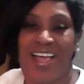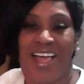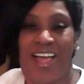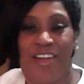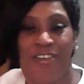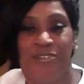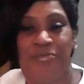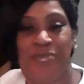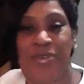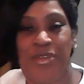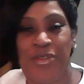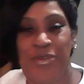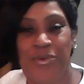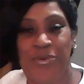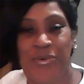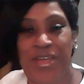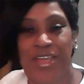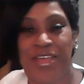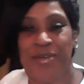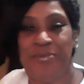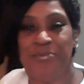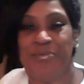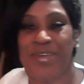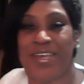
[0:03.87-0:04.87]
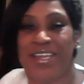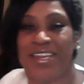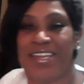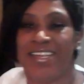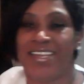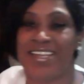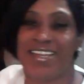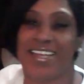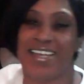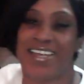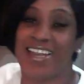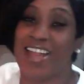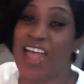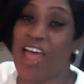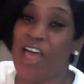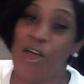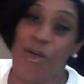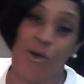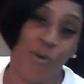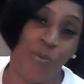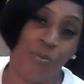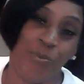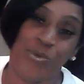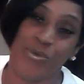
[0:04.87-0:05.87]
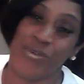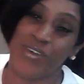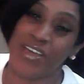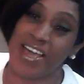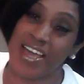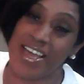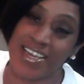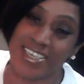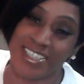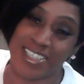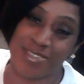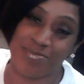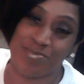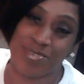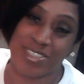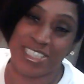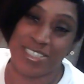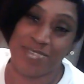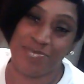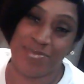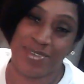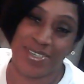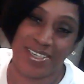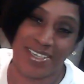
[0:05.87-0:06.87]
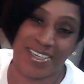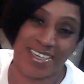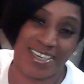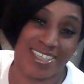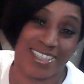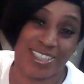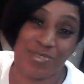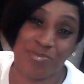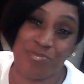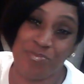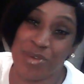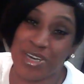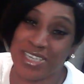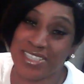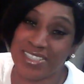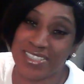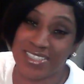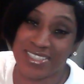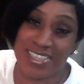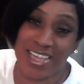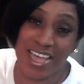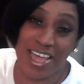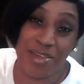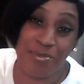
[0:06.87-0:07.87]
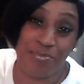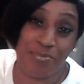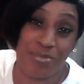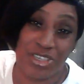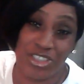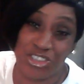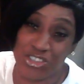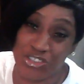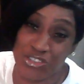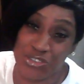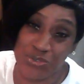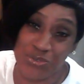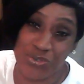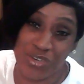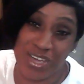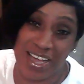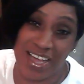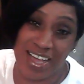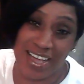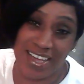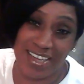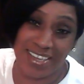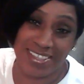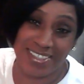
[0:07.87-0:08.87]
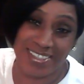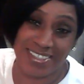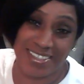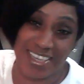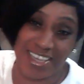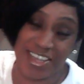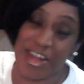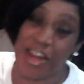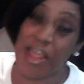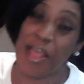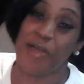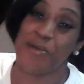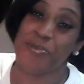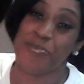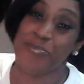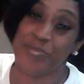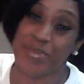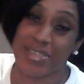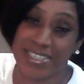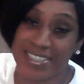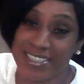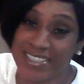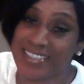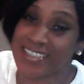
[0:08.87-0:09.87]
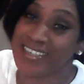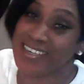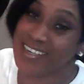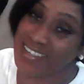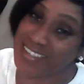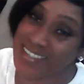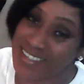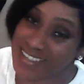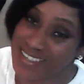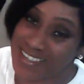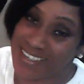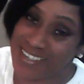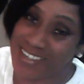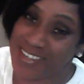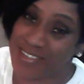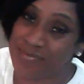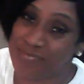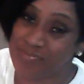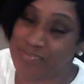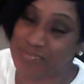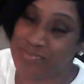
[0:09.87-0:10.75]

I've been away a minute and I hope you guys miss me as much as I missed you guys, and I miss cooking.